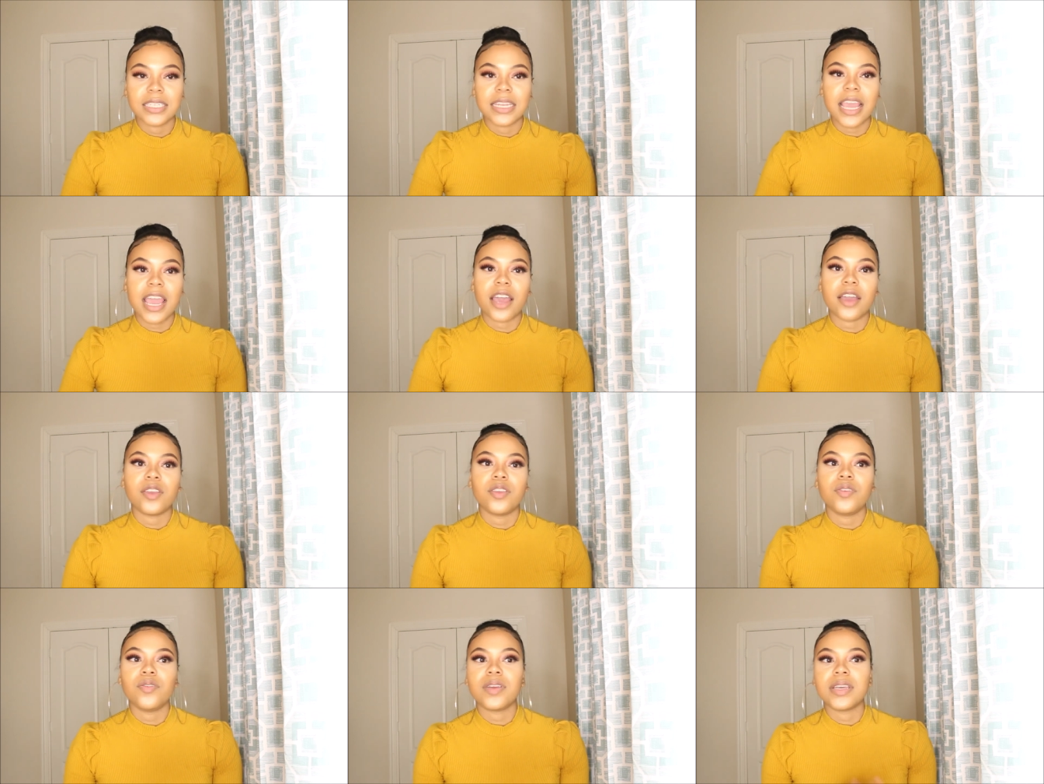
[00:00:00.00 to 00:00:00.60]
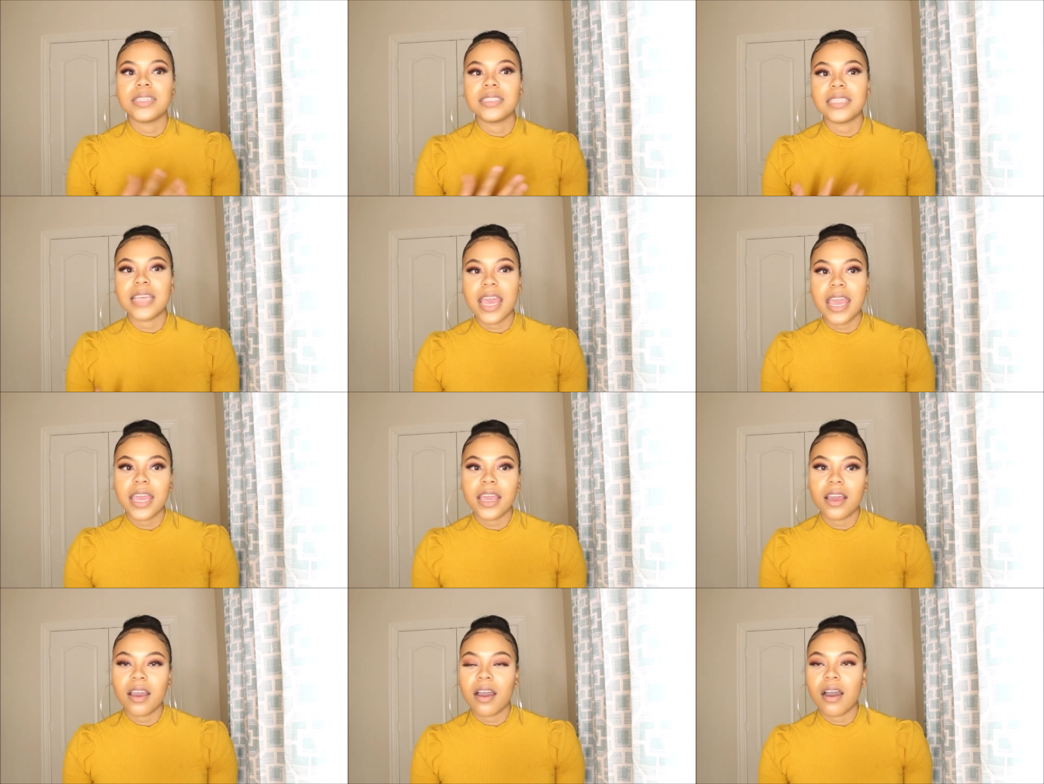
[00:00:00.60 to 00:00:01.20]
Now you can
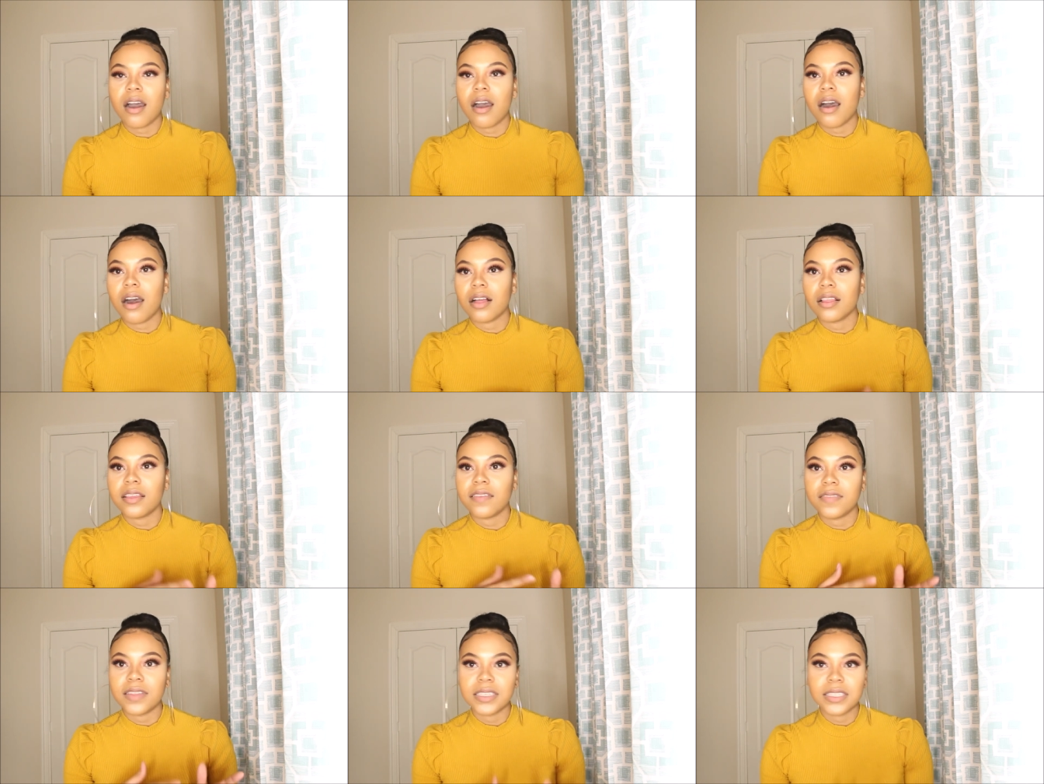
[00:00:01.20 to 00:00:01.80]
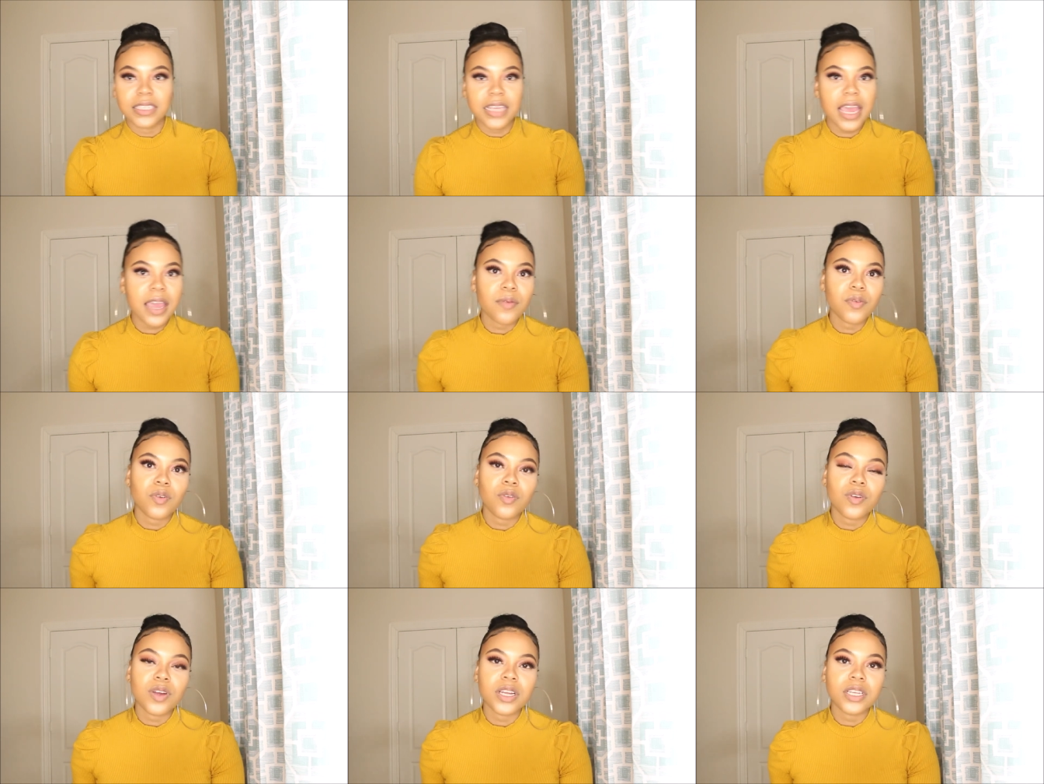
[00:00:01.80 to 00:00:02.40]
take all of the
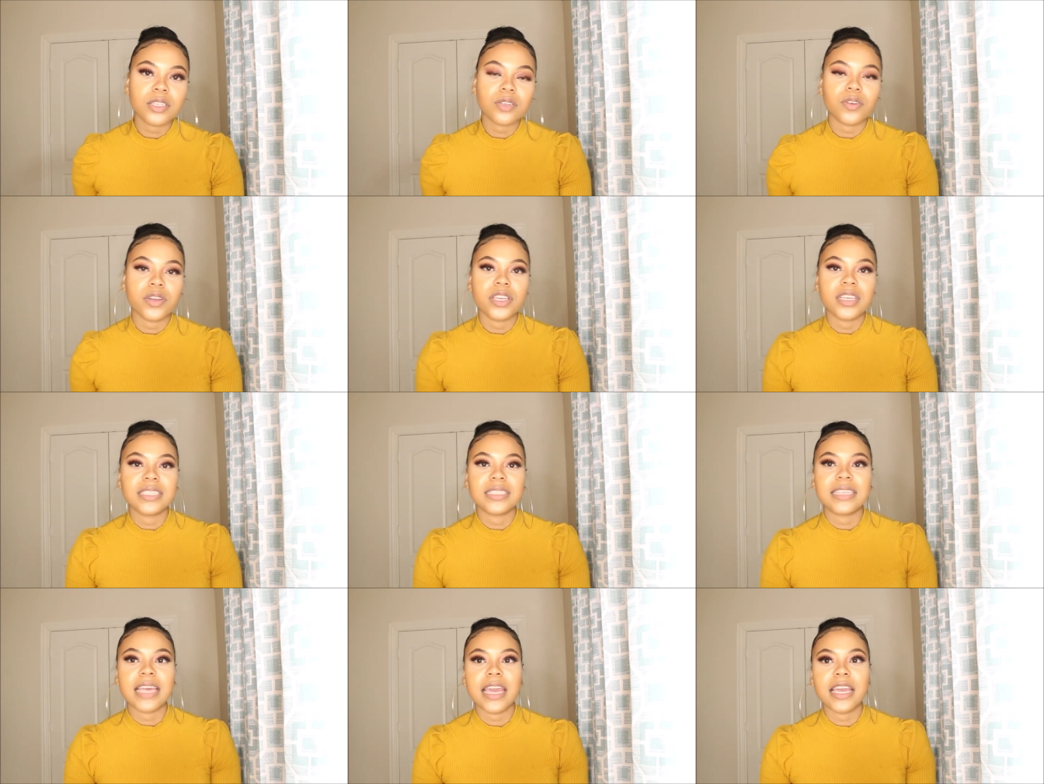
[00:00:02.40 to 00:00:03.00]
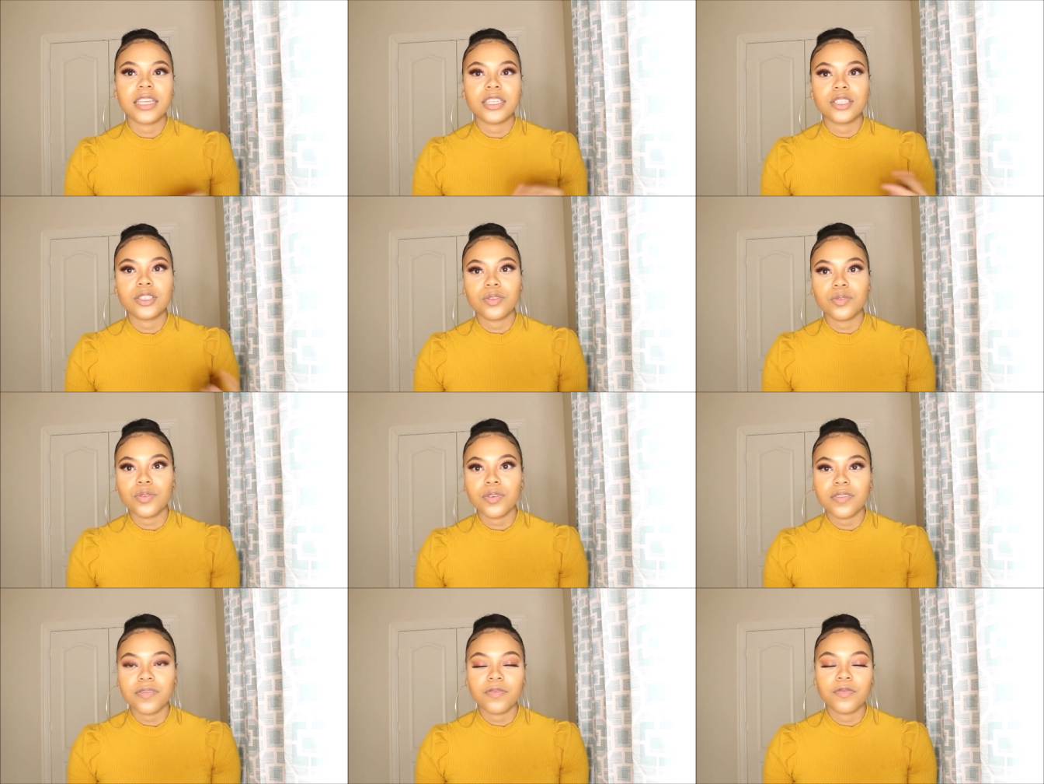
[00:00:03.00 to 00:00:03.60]
same course, or you can take
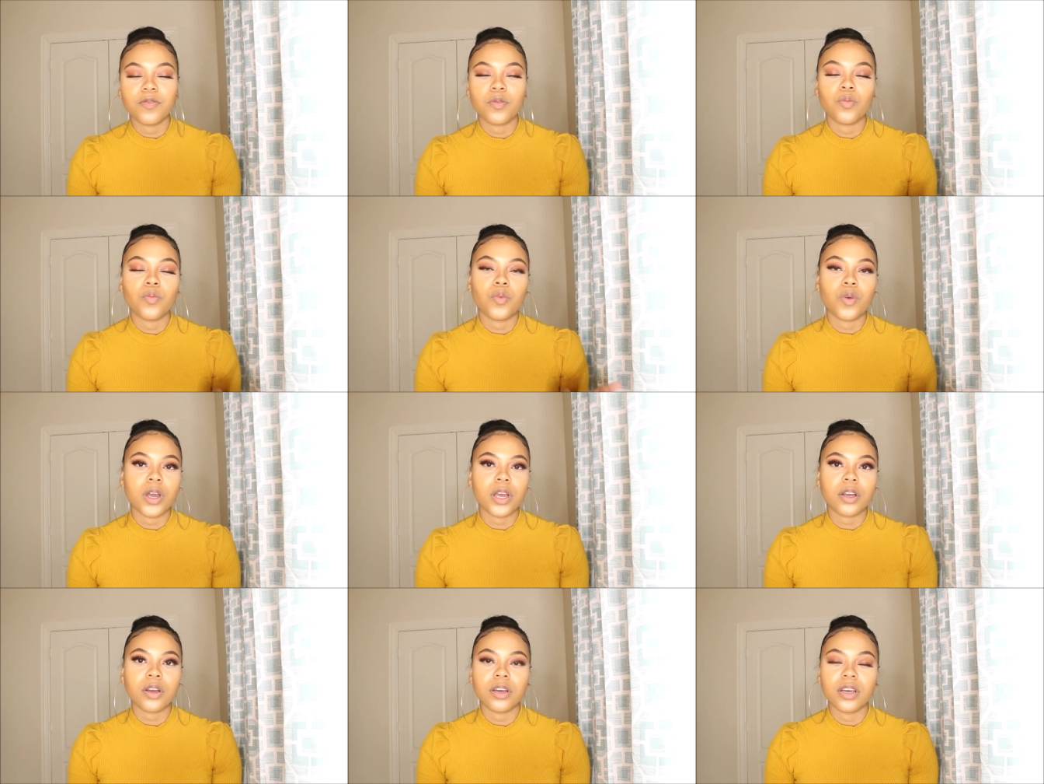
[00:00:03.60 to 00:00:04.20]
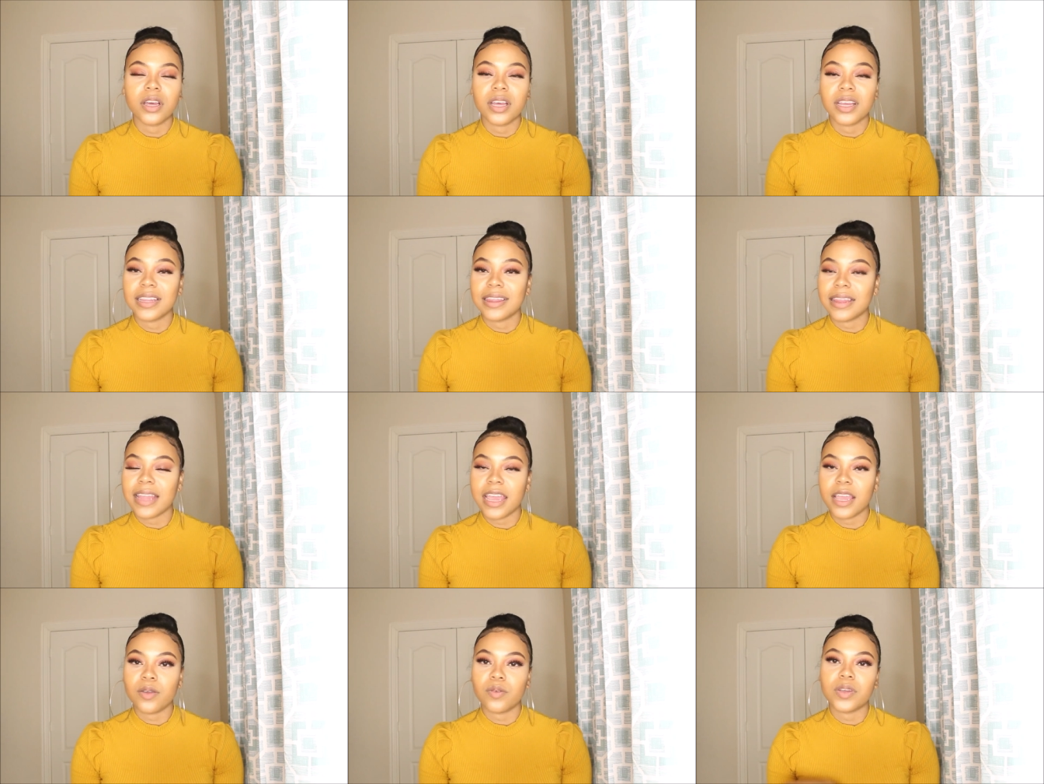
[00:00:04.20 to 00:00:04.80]
2 of one
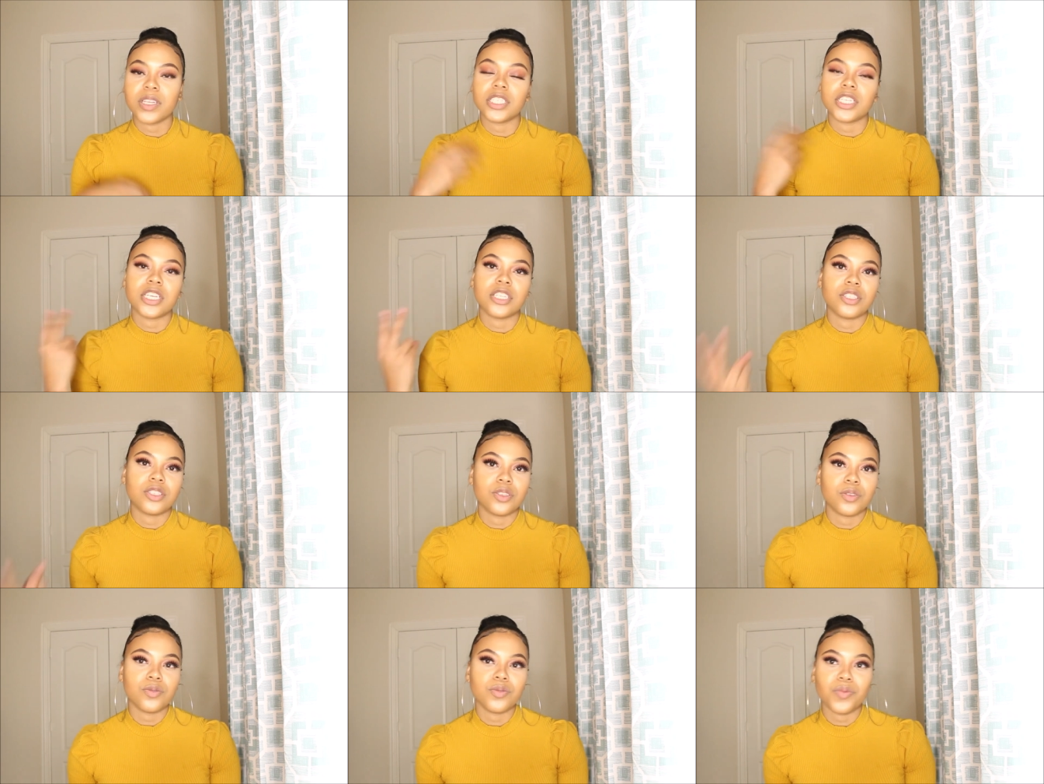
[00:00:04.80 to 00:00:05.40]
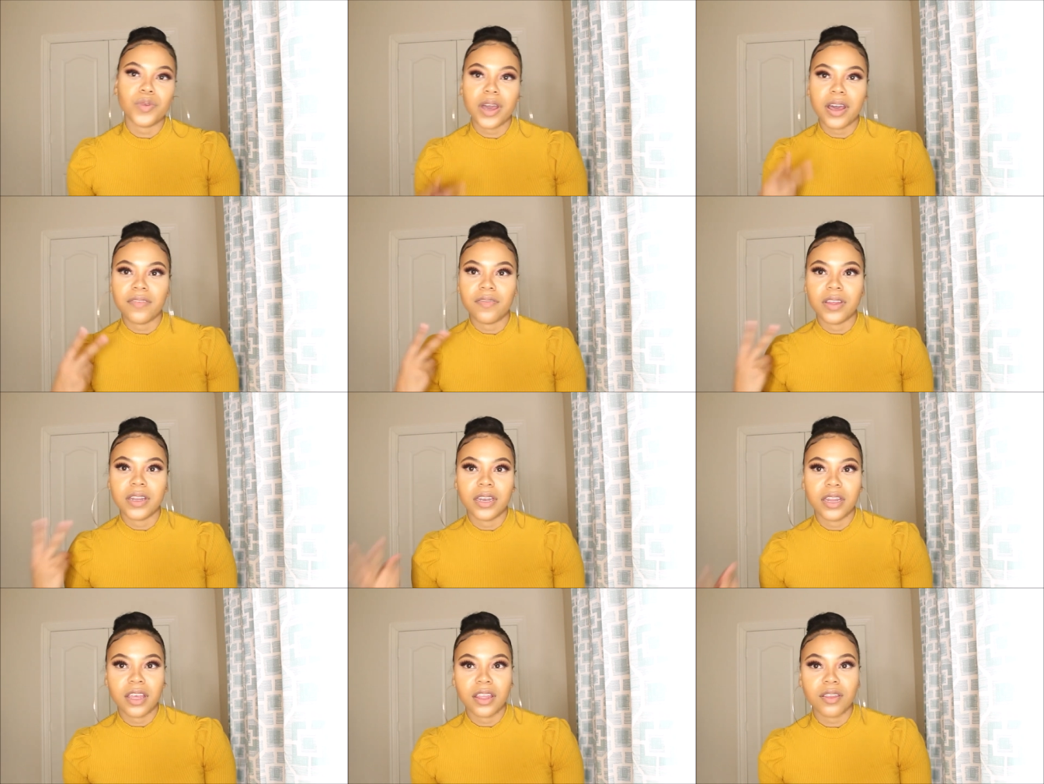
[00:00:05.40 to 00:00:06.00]
language and 2 of
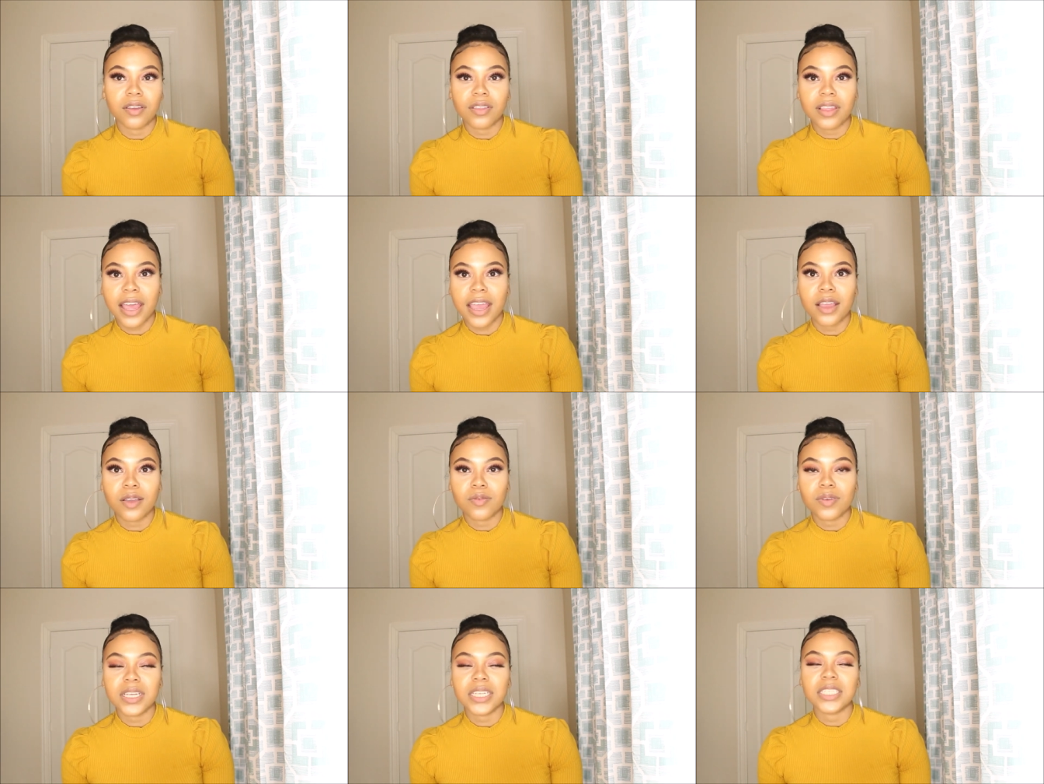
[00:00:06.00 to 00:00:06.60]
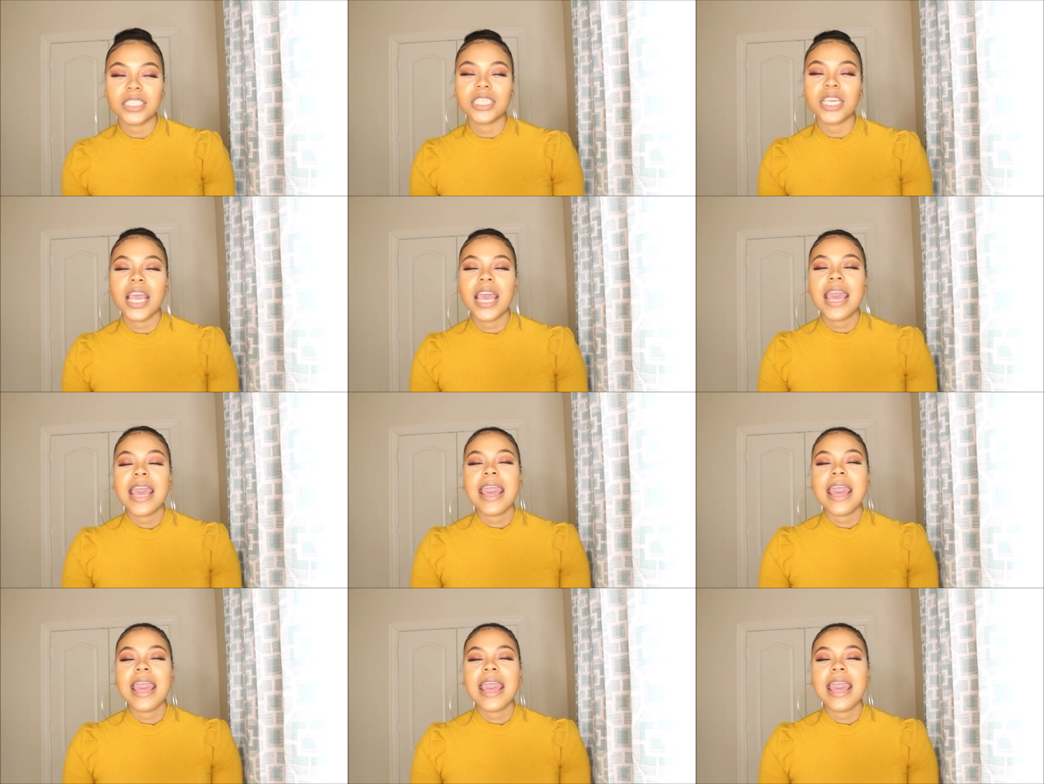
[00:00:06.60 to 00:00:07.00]
another language,